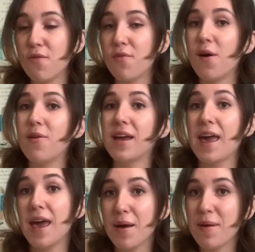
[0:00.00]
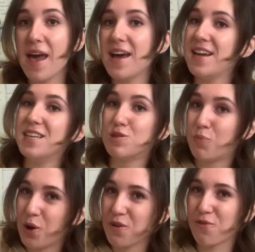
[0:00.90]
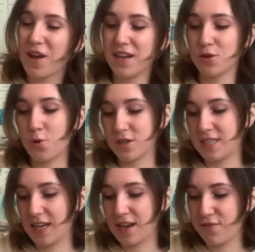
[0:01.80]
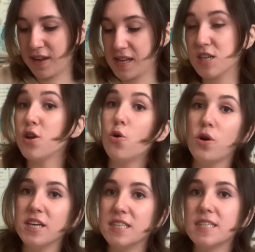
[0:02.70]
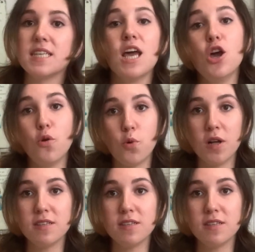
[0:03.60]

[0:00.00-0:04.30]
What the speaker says: following him and his boyfriend or significant annoyance, Will